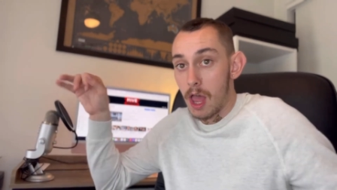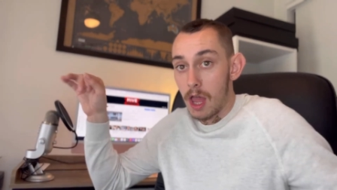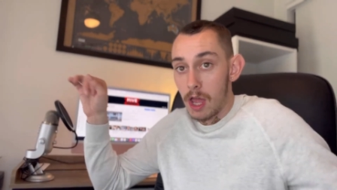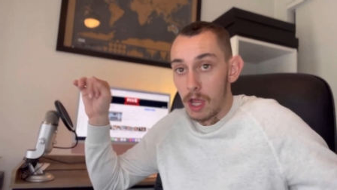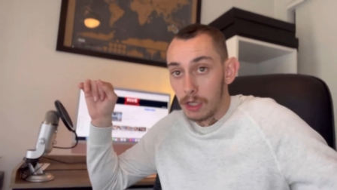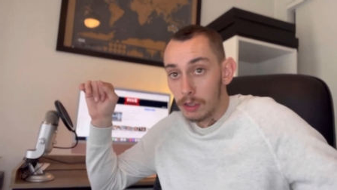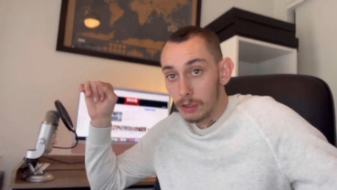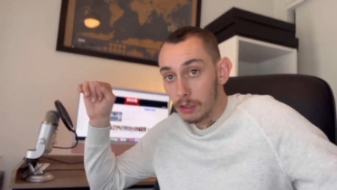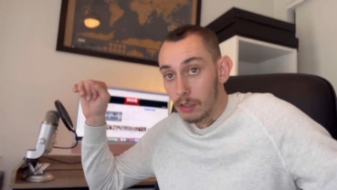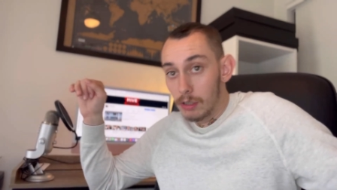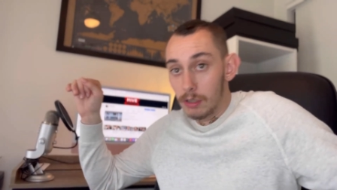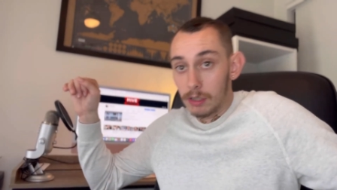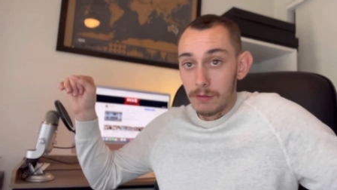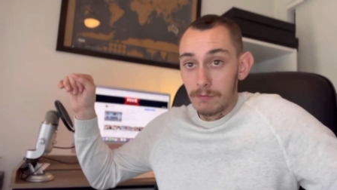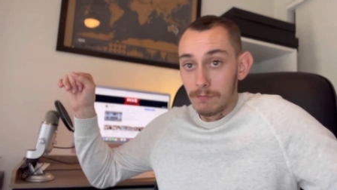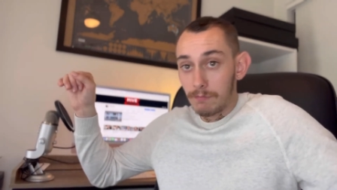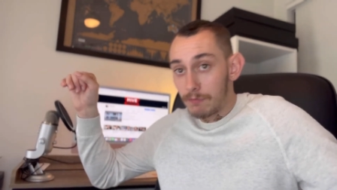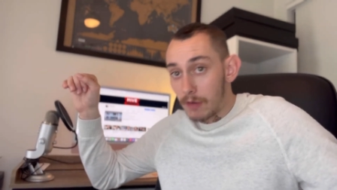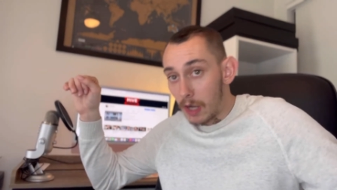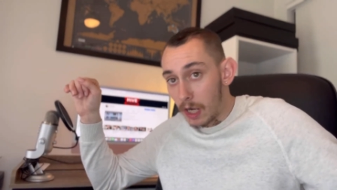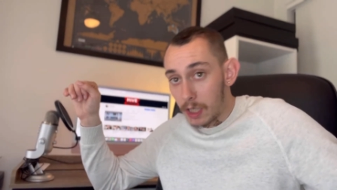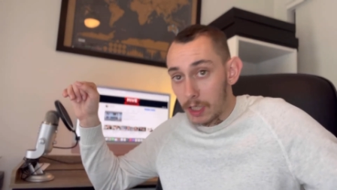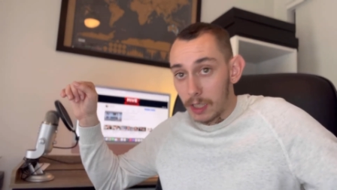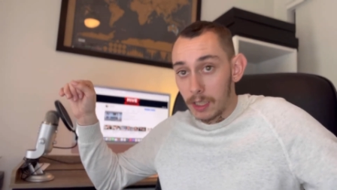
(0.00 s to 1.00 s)
doing a
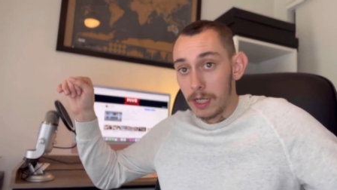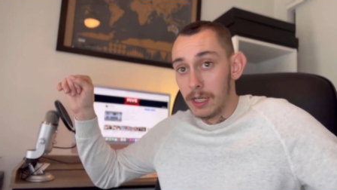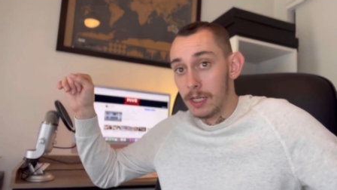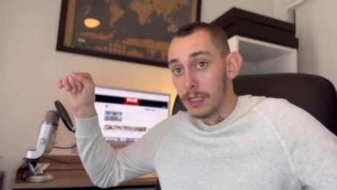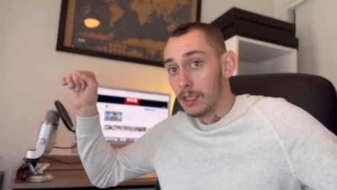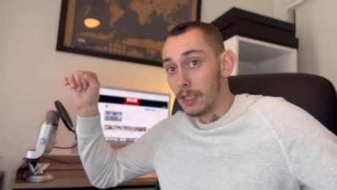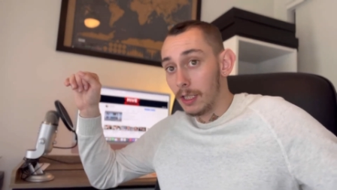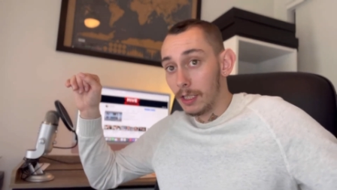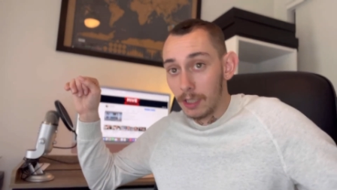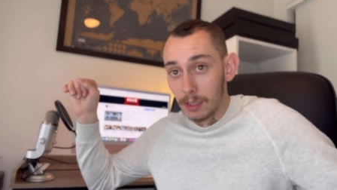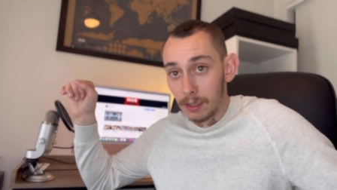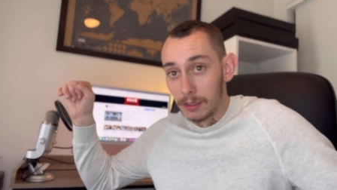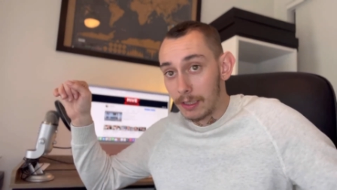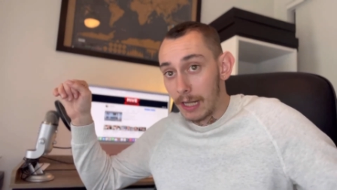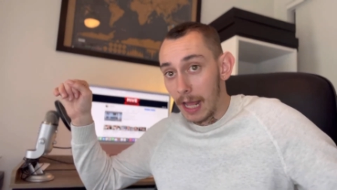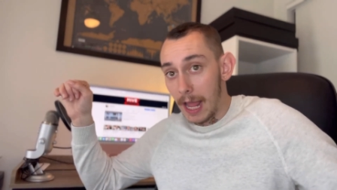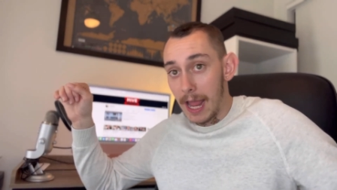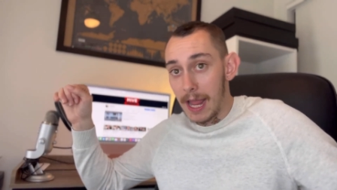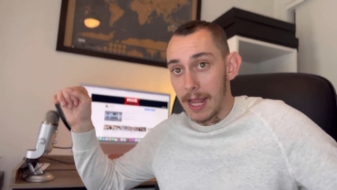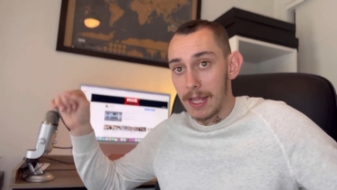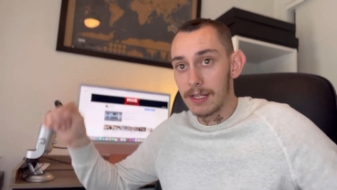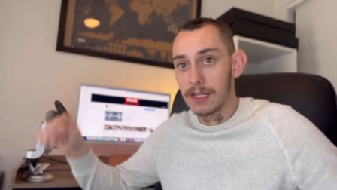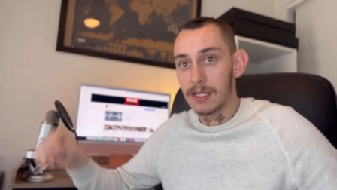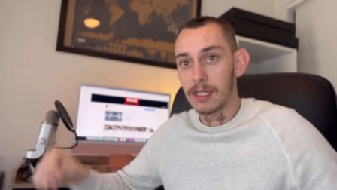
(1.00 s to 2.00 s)
fucking little
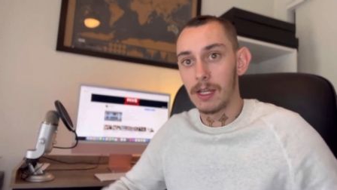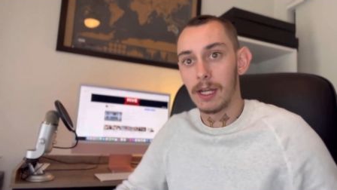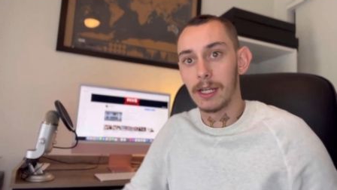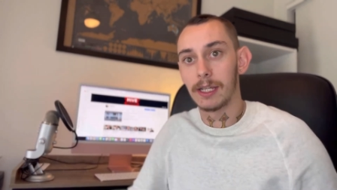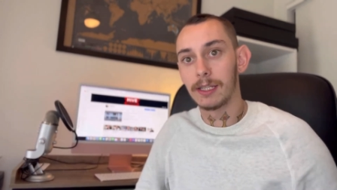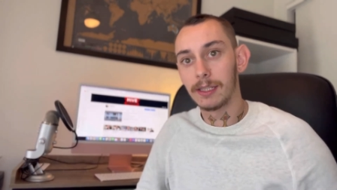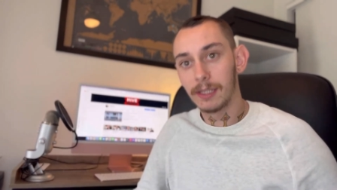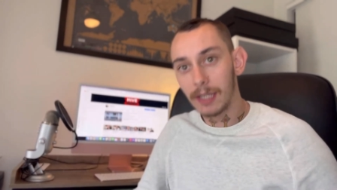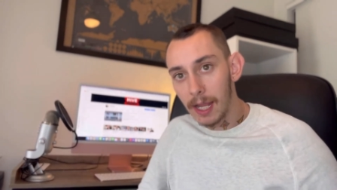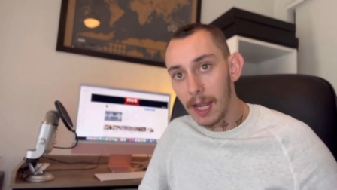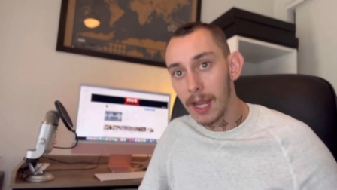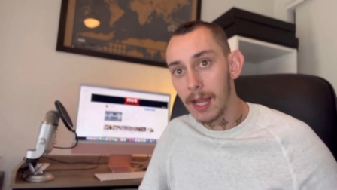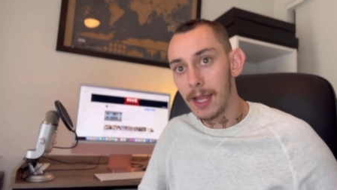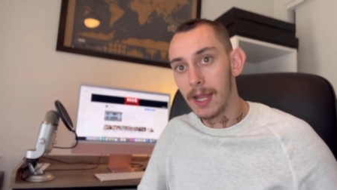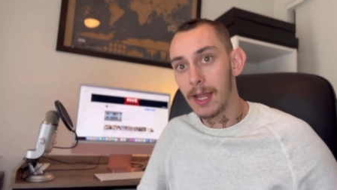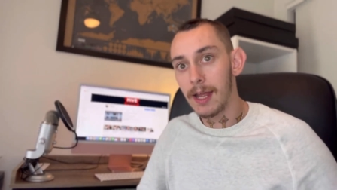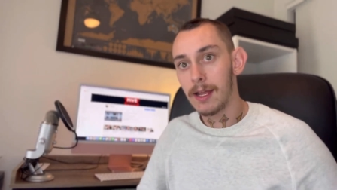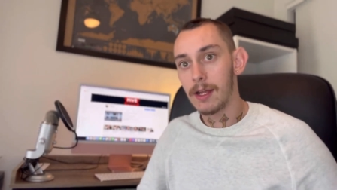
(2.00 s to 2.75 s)
dance like, yeah.